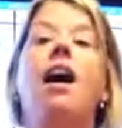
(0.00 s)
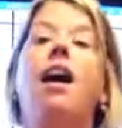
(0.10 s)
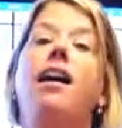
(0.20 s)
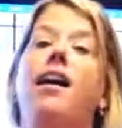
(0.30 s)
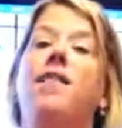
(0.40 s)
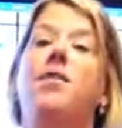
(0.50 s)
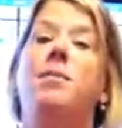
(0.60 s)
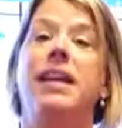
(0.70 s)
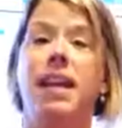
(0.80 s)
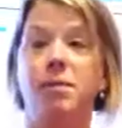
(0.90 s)
of
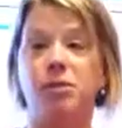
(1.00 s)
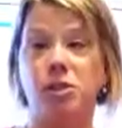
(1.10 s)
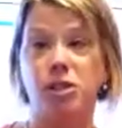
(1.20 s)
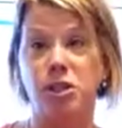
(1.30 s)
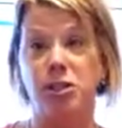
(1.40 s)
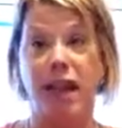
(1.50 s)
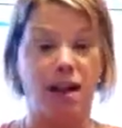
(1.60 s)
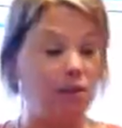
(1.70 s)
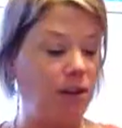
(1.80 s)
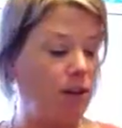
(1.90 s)
being able to do
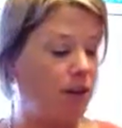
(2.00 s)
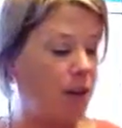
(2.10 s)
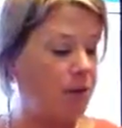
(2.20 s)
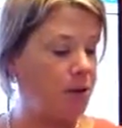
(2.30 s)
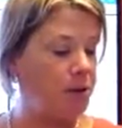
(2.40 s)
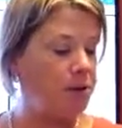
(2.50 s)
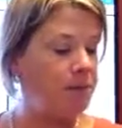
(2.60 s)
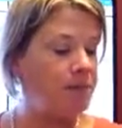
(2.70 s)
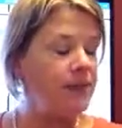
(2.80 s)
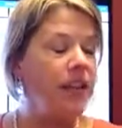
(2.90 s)
that with your numbers.
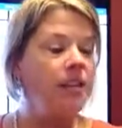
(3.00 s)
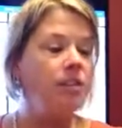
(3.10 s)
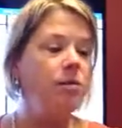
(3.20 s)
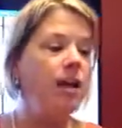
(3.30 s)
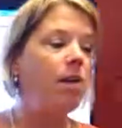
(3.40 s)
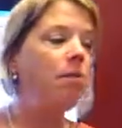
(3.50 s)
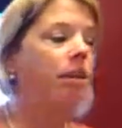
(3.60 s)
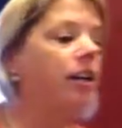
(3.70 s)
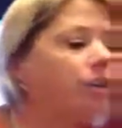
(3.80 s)
So now we're going